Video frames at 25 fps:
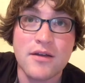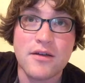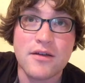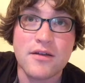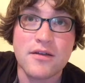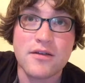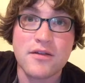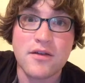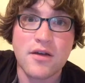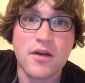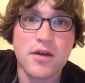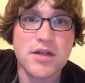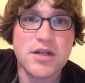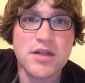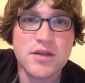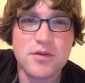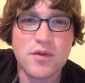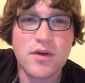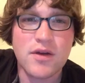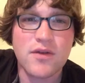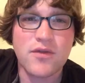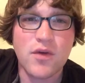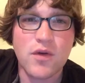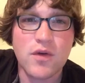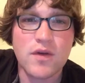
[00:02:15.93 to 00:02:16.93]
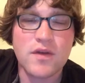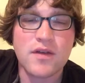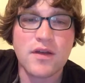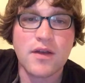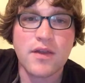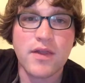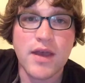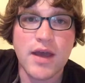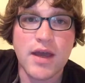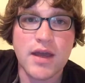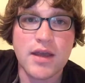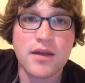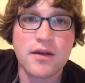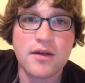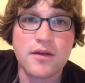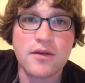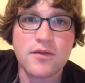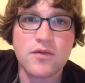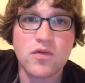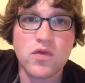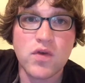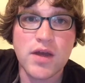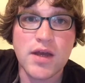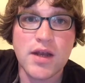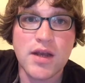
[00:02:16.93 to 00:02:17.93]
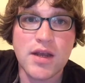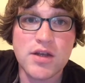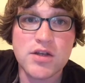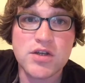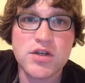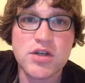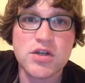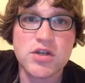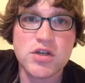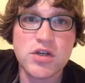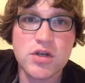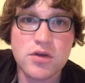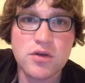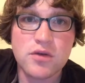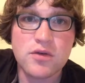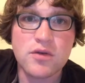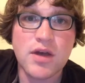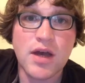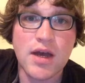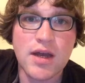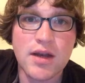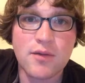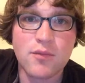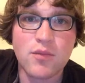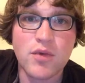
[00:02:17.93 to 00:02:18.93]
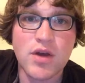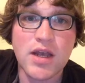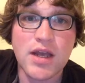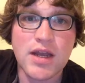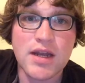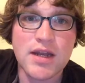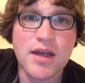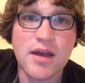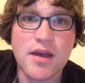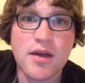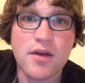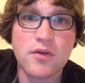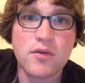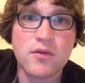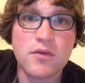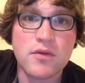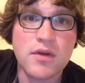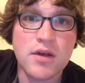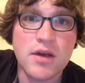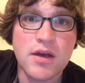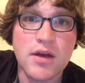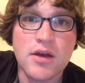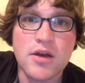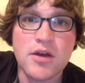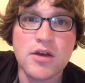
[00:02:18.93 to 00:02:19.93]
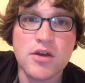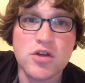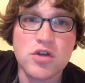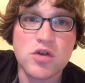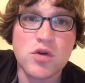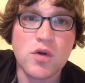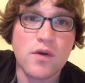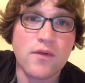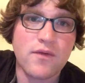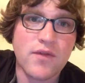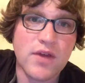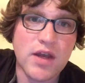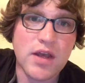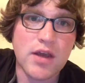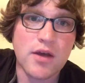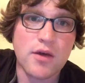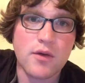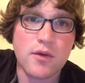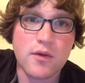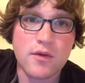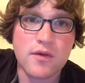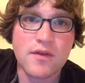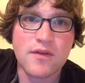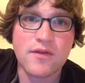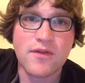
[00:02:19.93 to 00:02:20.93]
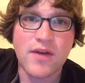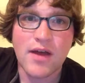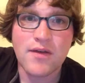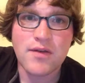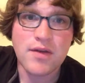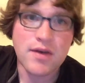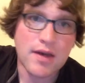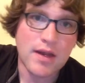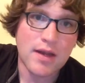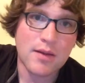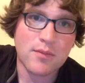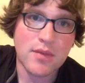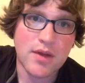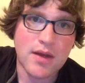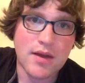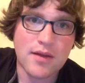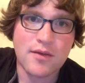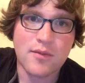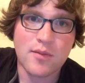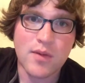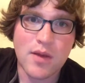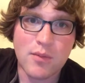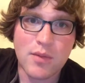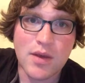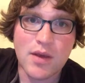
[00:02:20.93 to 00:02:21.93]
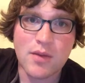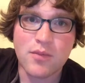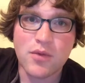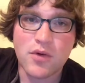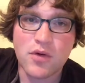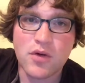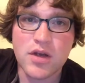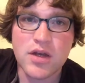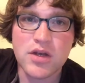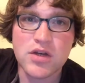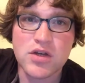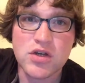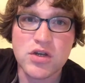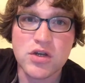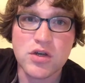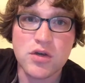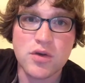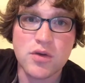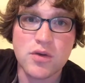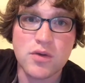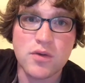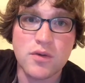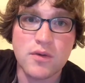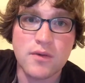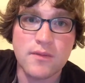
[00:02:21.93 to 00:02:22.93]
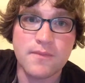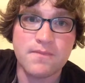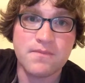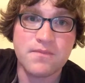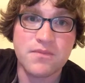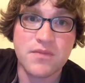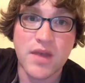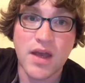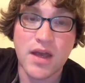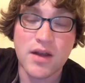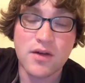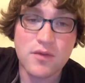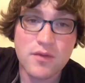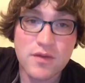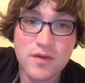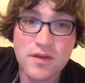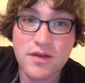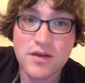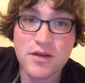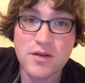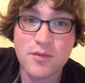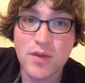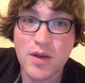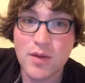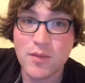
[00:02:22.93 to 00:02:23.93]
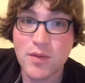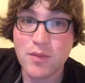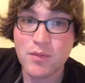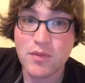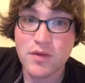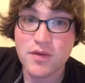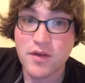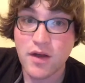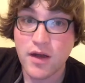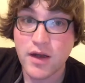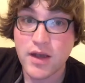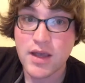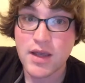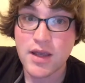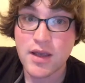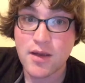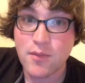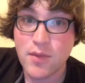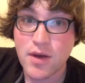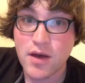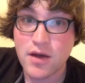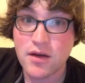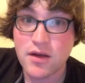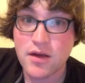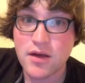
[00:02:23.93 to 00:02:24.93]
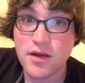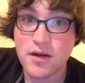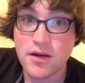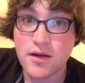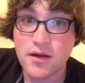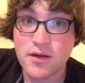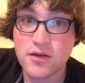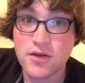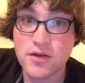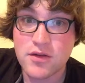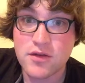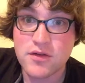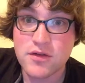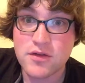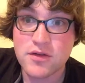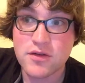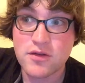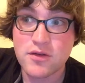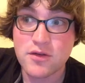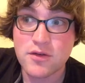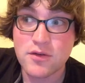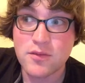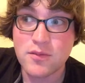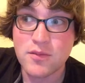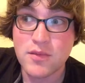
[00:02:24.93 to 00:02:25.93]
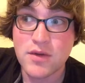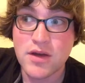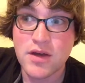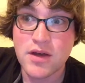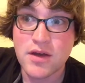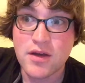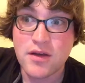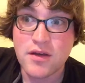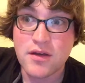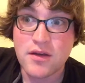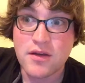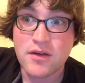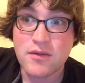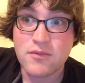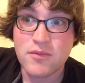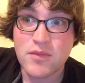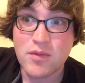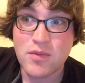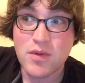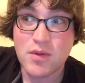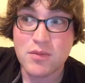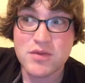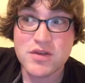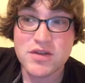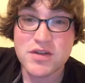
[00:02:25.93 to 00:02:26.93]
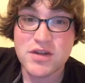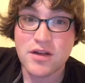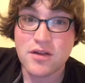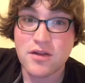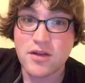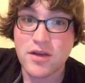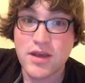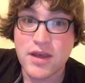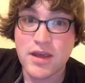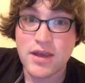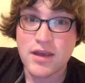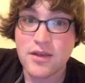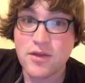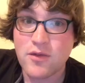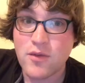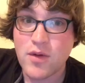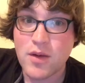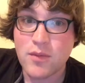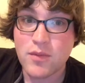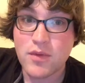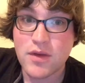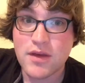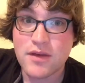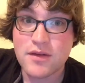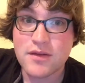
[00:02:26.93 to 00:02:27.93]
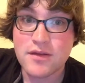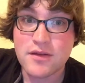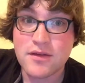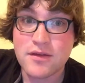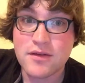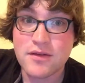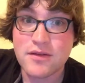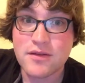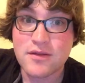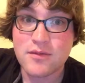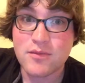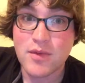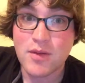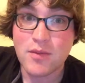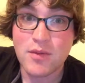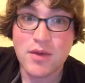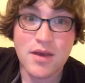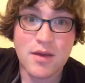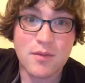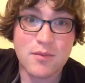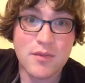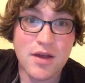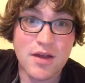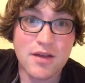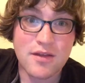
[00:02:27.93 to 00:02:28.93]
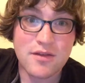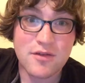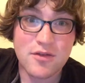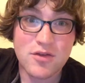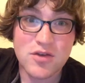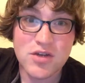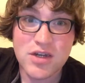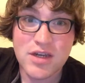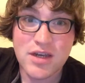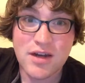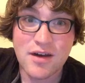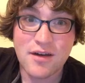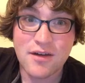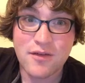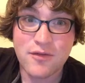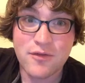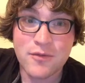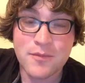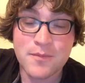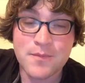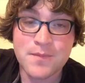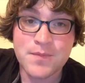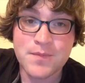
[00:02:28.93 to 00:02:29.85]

So I just want to focus on that, look at each issue, kind of break it down, short videos, 5 to 10 minutes maybe per issue. I don't see too many people talking about it on YouTube. Maybe I'm just not looking in the right places. Maybe I'm not searching enough.